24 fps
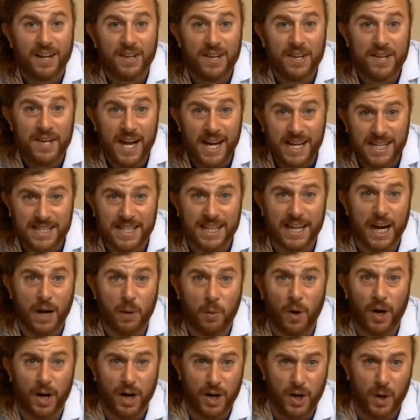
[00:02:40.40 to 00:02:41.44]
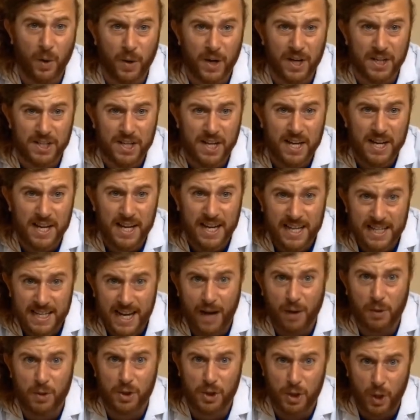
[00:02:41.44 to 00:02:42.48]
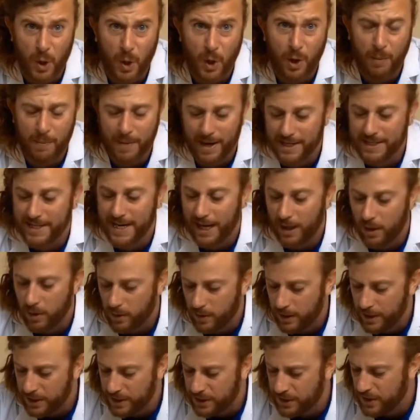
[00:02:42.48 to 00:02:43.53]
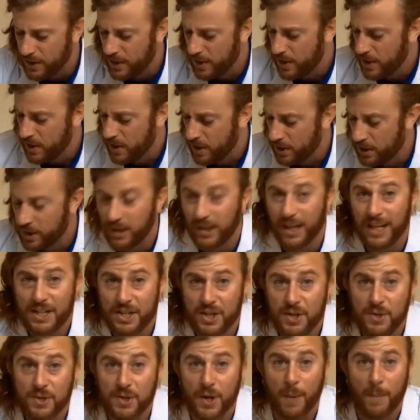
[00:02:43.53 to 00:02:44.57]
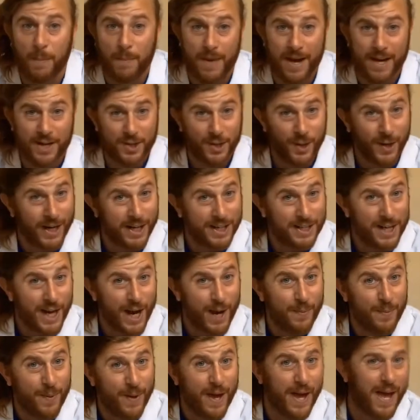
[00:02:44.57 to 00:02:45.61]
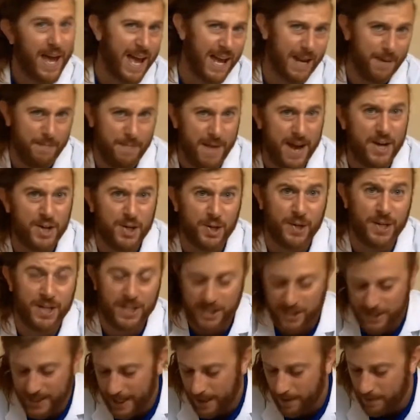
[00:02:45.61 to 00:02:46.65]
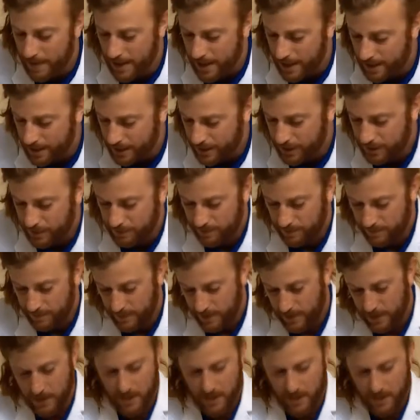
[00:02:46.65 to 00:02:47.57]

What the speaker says: The next thing I want to notice is how tall my tower is. So let's use our measuring tape and measure in centimeters.